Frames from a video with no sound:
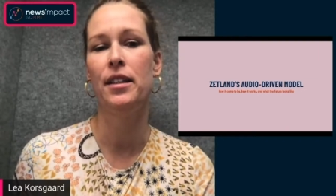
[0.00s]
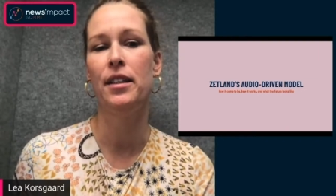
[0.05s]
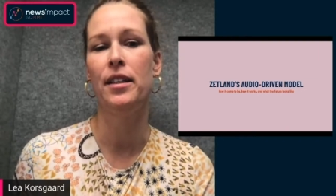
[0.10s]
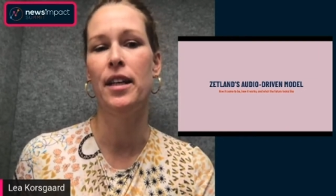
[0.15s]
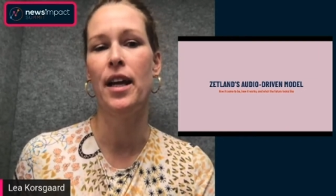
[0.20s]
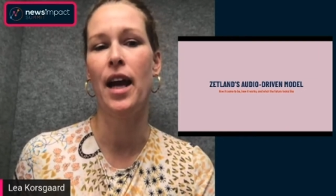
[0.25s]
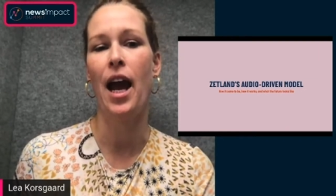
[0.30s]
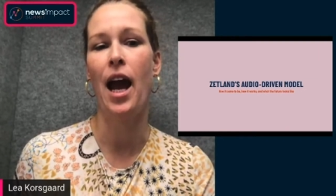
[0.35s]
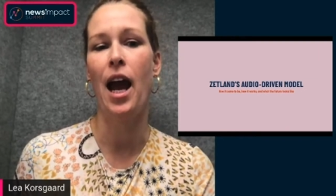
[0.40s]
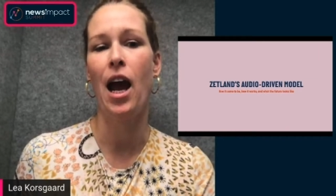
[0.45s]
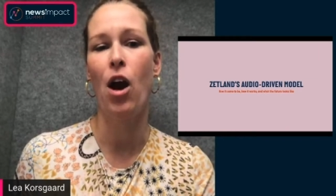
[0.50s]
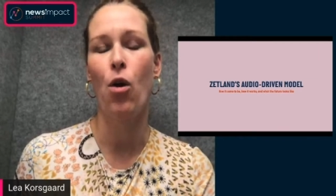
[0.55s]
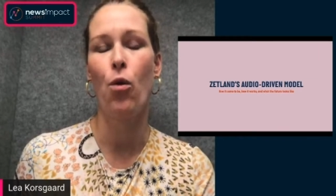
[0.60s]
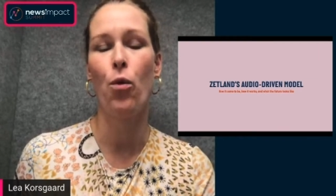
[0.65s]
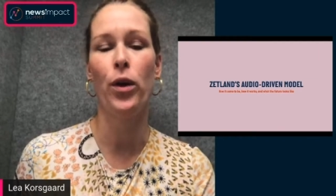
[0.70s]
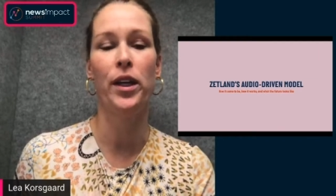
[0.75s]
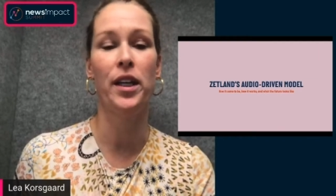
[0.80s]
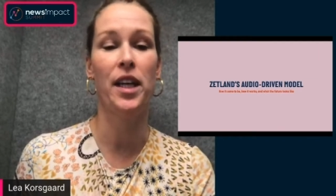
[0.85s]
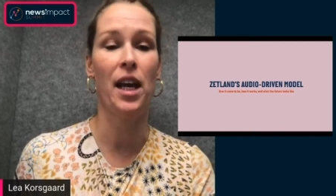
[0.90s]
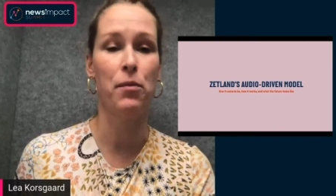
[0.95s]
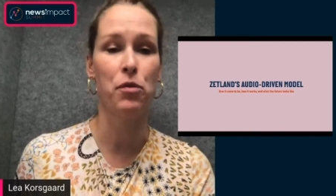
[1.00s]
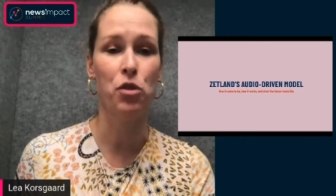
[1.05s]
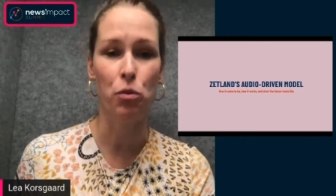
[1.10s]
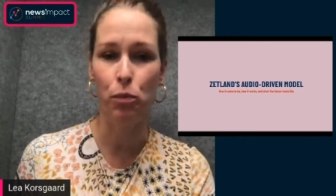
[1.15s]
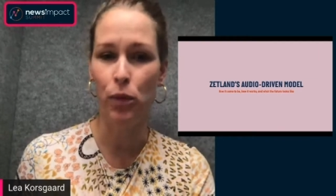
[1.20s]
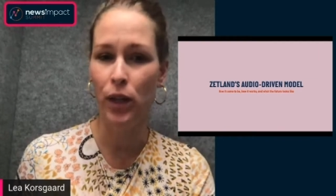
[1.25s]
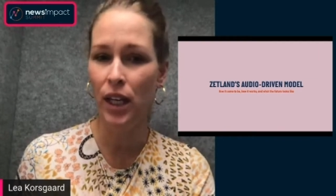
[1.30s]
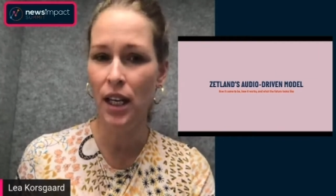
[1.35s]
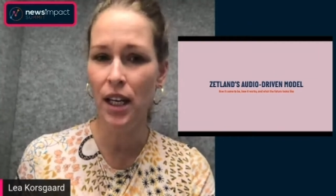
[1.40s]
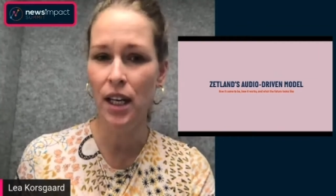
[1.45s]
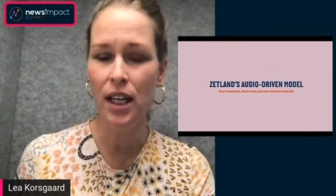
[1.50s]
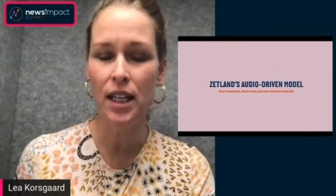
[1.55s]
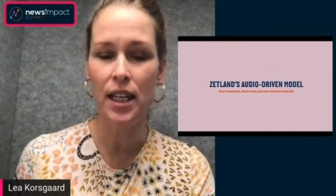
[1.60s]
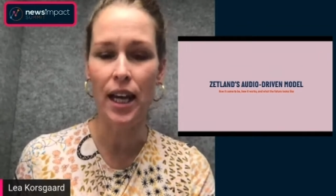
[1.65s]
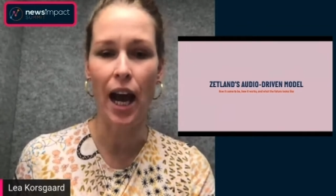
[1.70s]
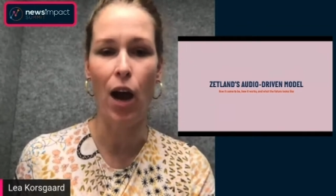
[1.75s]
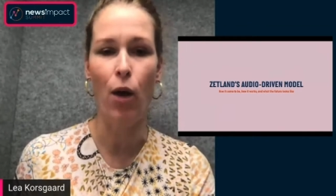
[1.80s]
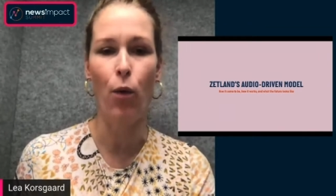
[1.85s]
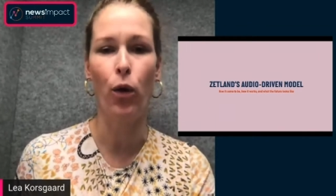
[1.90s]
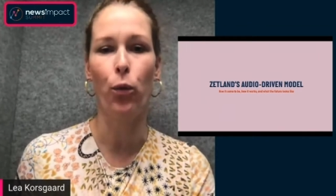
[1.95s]
how it came to be and
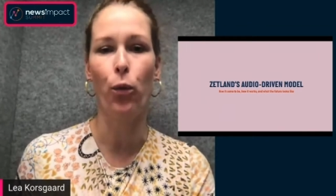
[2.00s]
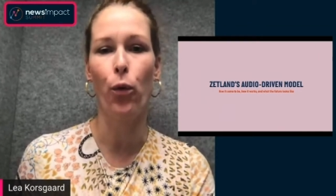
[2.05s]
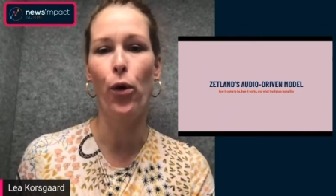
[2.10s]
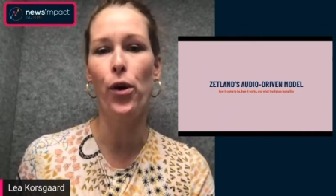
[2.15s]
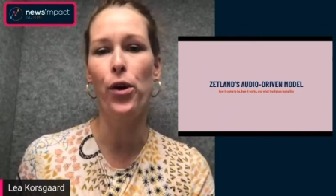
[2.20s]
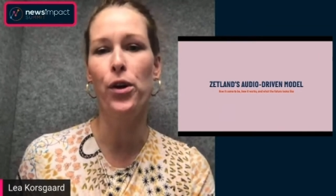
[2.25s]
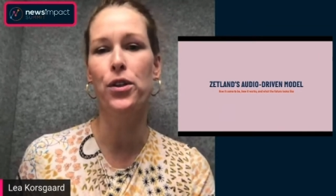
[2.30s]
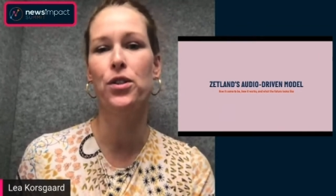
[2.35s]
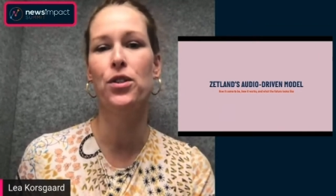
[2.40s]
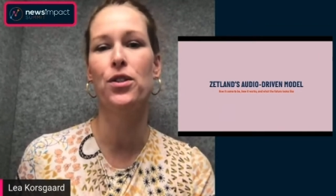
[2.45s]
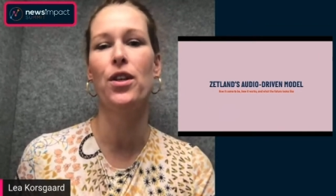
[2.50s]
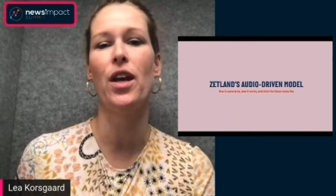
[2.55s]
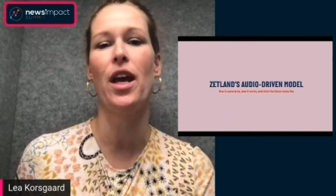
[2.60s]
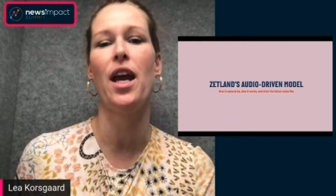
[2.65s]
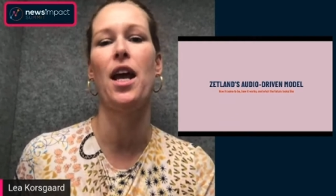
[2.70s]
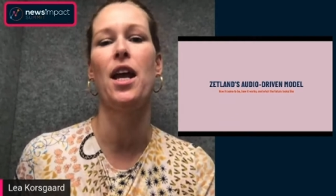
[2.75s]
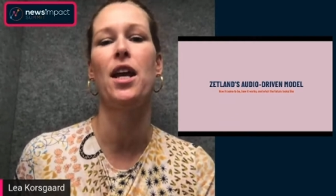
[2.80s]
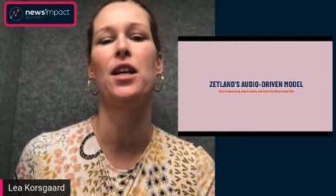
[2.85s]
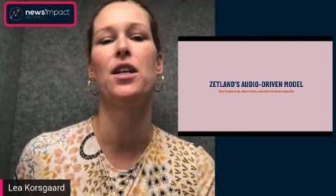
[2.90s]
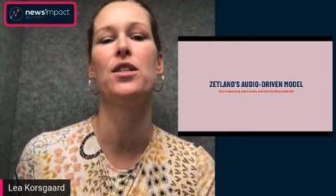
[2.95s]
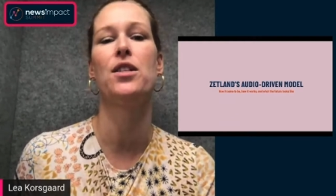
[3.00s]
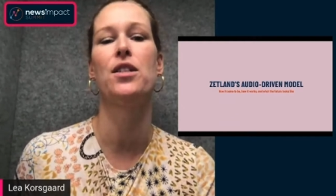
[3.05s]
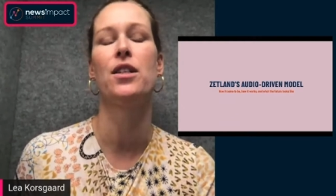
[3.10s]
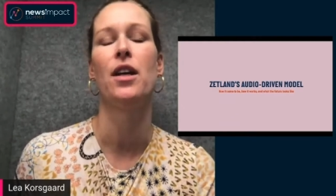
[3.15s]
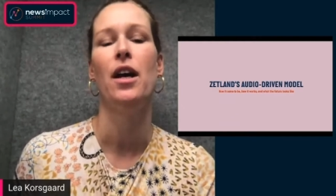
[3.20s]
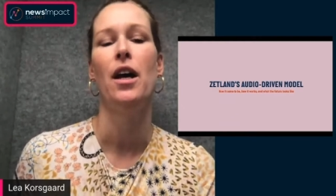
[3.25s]
how it works, and